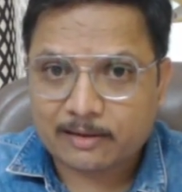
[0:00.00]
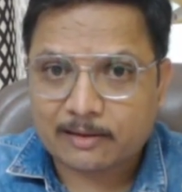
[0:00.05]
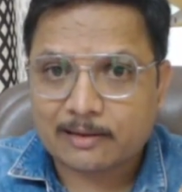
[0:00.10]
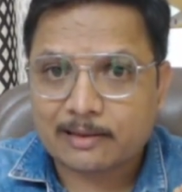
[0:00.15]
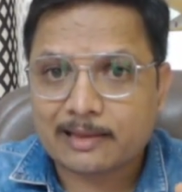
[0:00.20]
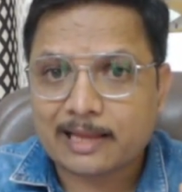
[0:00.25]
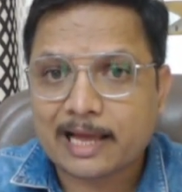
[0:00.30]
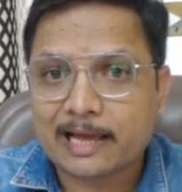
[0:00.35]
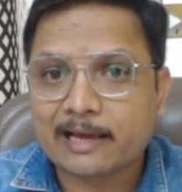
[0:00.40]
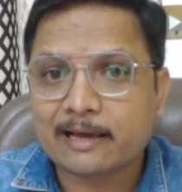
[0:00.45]

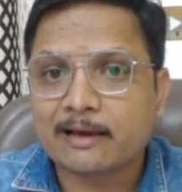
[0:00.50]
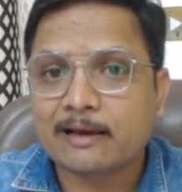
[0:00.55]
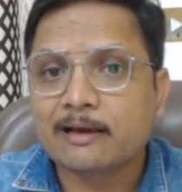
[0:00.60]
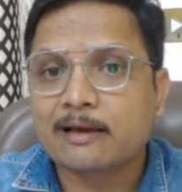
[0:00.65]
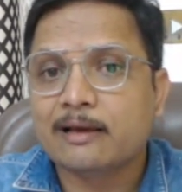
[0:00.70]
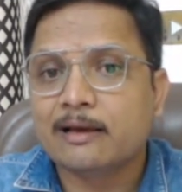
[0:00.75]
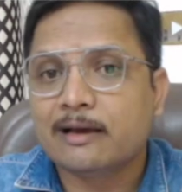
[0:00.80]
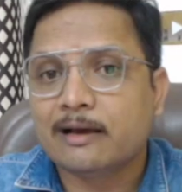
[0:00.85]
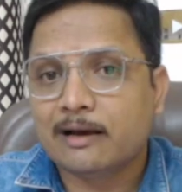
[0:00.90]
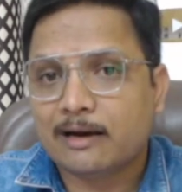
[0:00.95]
Like
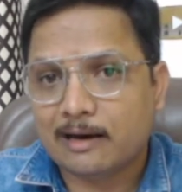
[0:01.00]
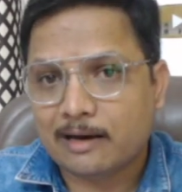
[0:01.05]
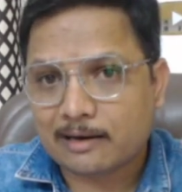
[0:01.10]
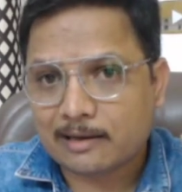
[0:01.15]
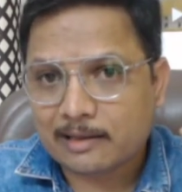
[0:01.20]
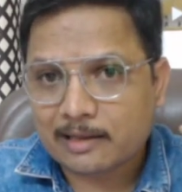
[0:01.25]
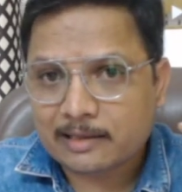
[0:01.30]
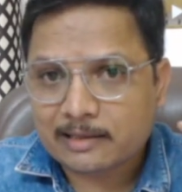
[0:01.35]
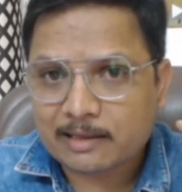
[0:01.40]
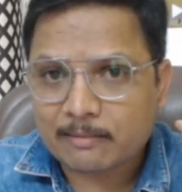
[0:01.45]

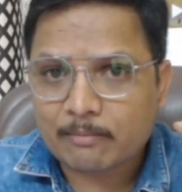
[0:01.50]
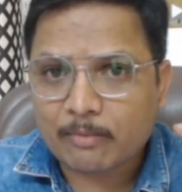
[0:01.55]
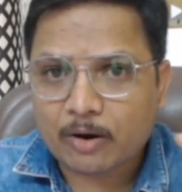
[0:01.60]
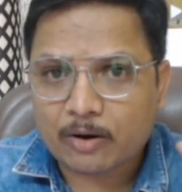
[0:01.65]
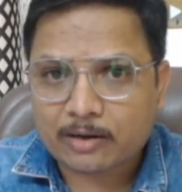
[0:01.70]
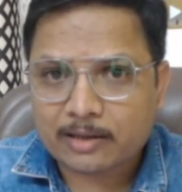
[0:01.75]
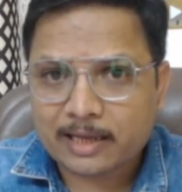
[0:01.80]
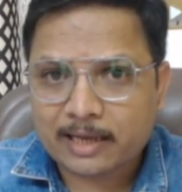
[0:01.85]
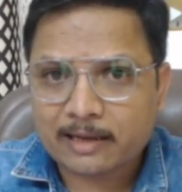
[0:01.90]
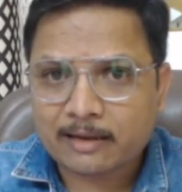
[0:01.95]
early in the
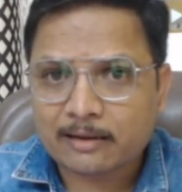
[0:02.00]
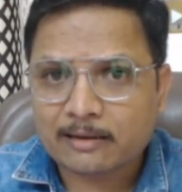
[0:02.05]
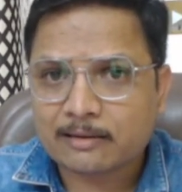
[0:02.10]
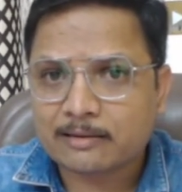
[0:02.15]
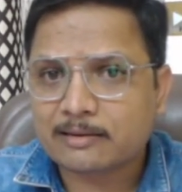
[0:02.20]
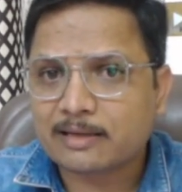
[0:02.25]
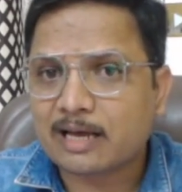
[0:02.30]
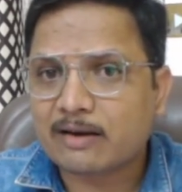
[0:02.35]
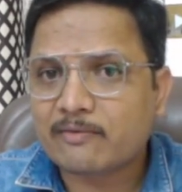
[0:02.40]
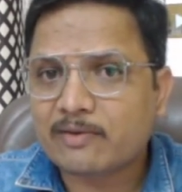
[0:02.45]
morning,
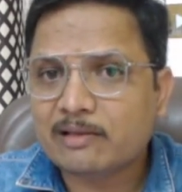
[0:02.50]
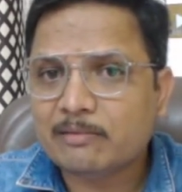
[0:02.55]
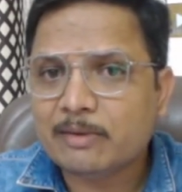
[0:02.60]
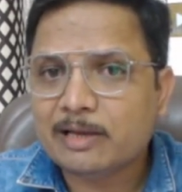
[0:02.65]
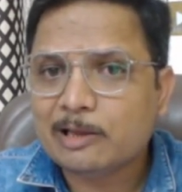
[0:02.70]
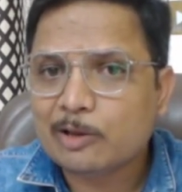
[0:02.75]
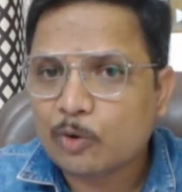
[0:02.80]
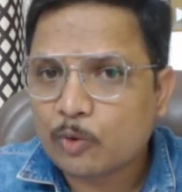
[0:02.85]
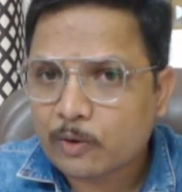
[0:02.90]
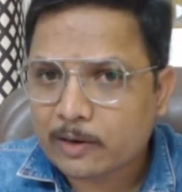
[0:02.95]
there will be
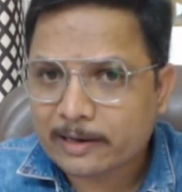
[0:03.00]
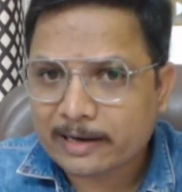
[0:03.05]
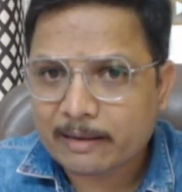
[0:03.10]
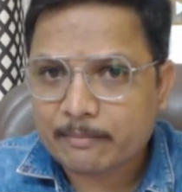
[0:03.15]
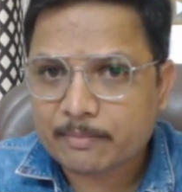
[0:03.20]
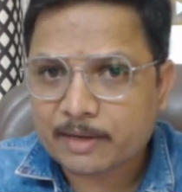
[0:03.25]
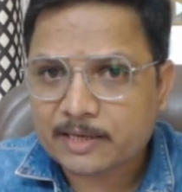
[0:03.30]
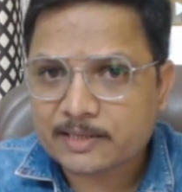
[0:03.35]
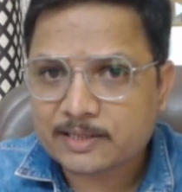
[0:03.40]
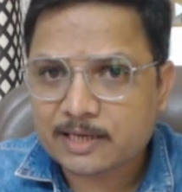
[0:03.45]
lower
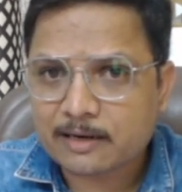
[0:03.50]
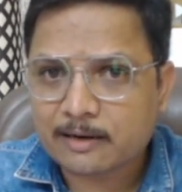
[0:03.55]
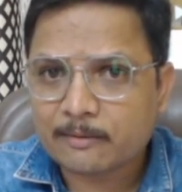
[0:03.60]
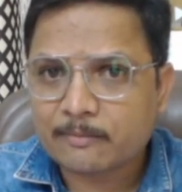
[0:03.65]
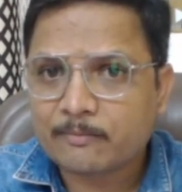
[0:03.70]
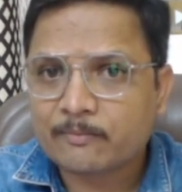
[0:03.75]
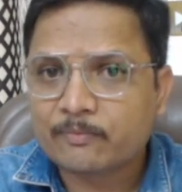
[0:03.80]
temperature.